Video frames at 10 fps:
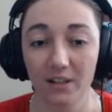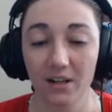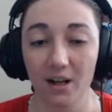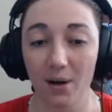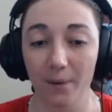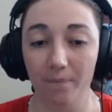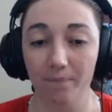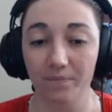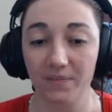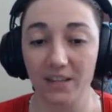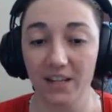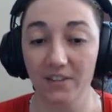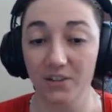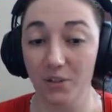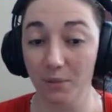and
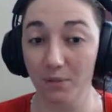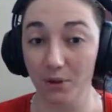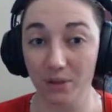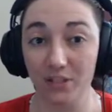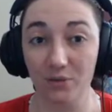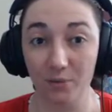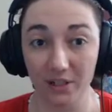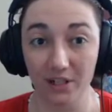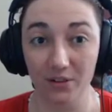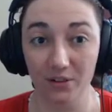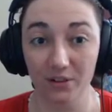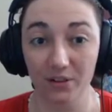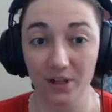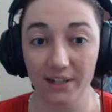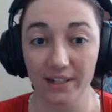then you can progress from here.
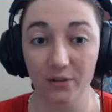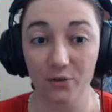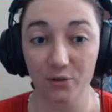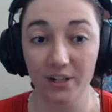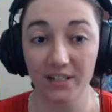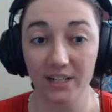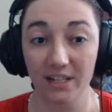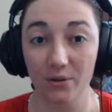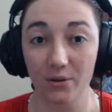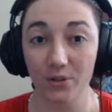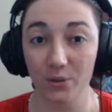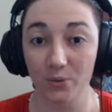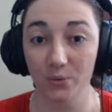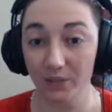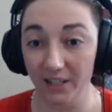Now your friend can also
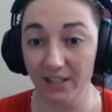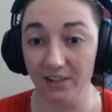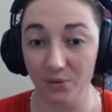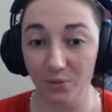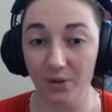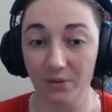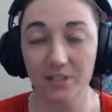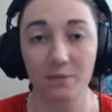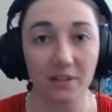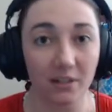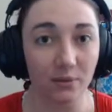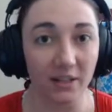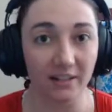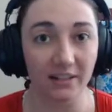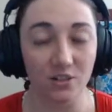get it as well. Typically what
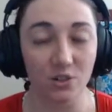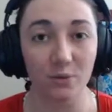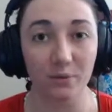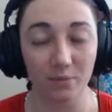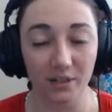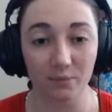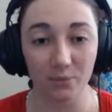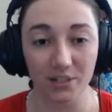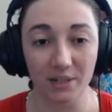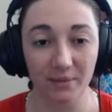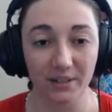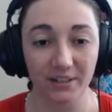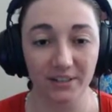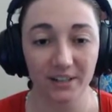I like to do when playing multiplayer